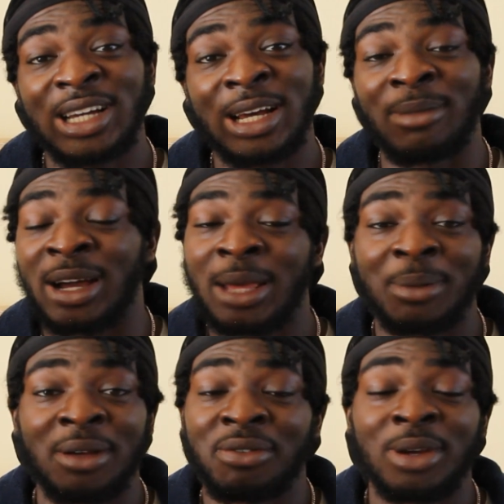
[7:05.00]
time, I kept
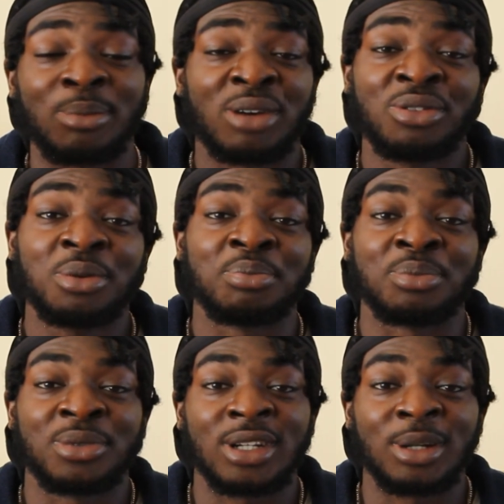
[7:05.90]
everything in my room
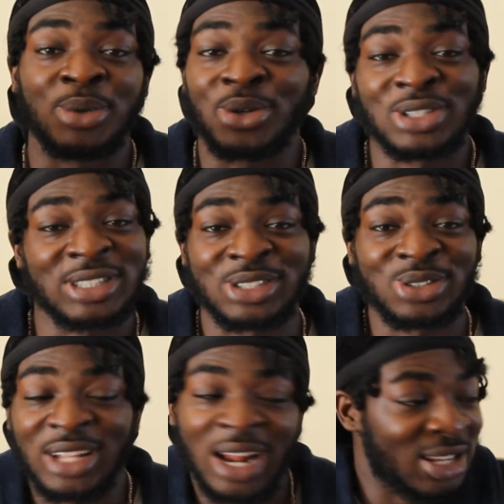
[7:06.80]
because
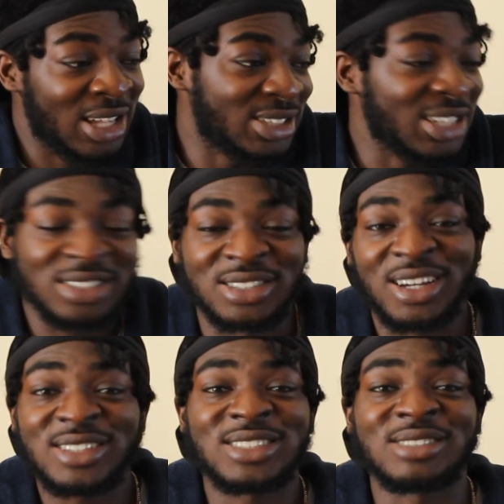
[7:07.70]
that's
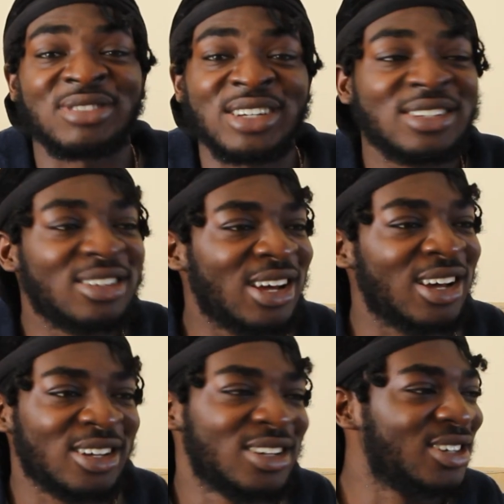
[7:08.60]
disgusting, man.
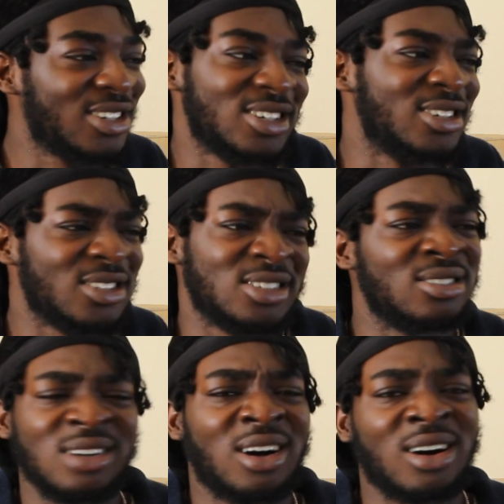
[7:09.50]
Like,
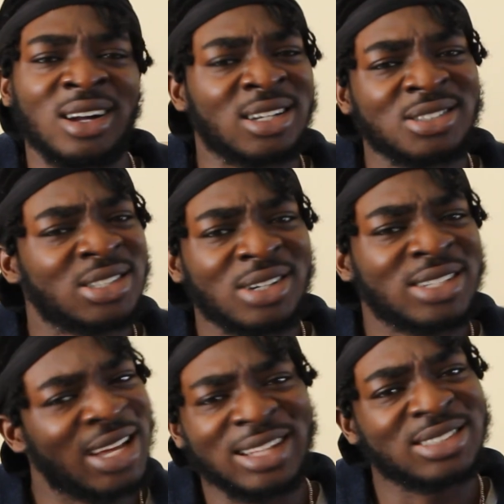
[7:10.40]
nah, it's
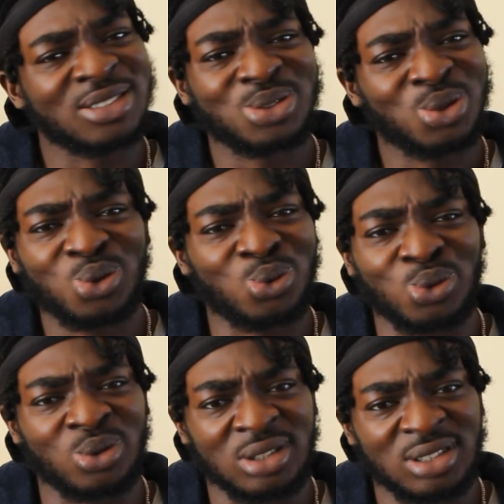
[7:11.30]
not that thing at
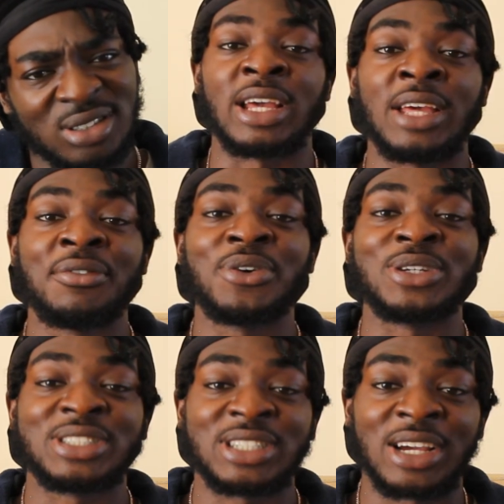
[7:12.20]
all. If you're
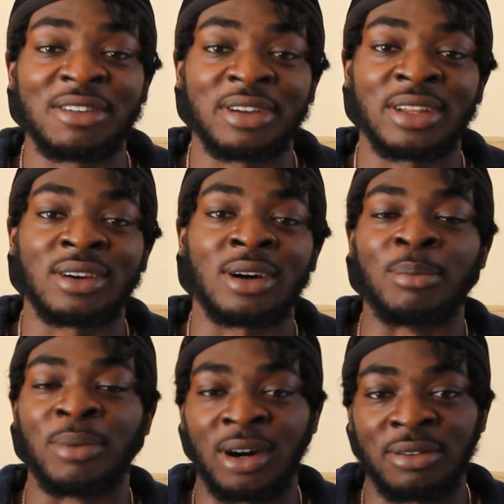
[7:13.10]
sharing a
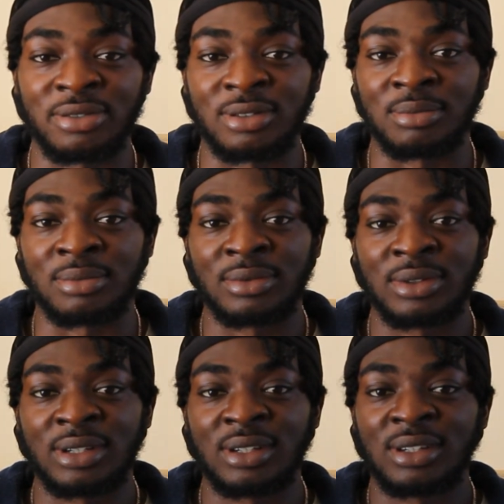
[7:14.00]

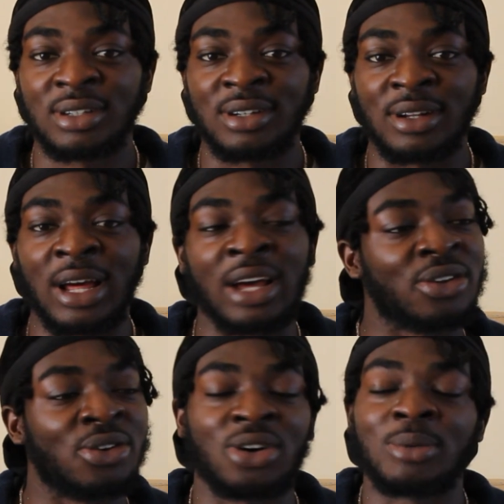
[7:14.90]
bathroom,
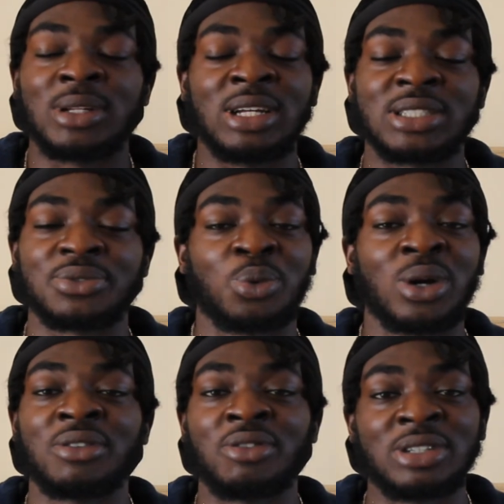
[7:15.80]
like your accommodation for
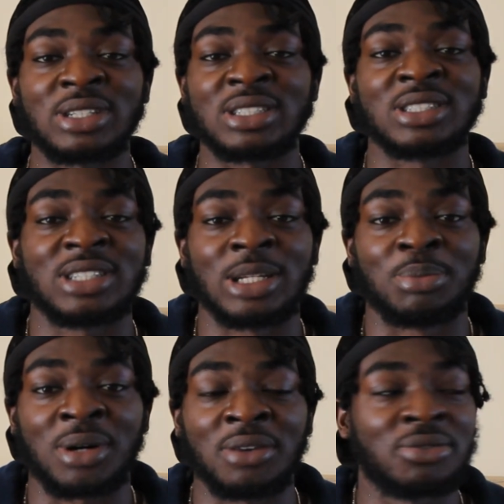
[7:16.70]
whatever reason has a shared
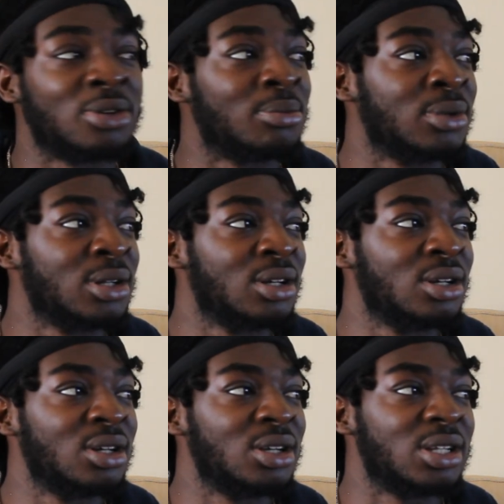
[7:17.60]
bathroom,
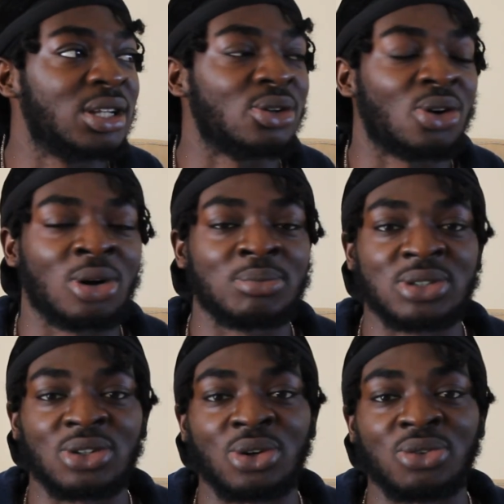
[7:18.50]
then opt
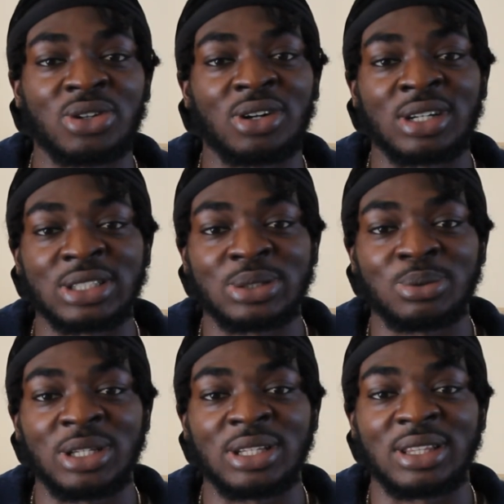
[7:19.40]
to go for the
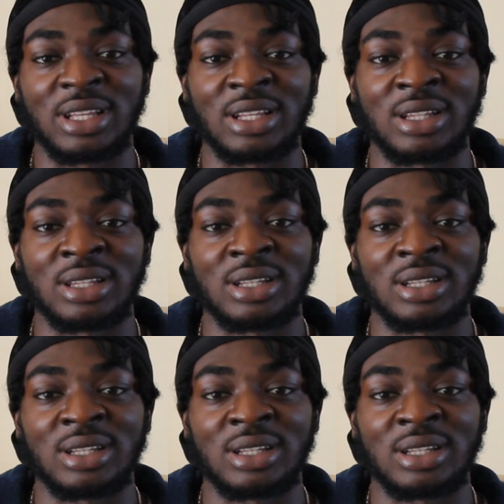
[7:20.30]
ensuite, then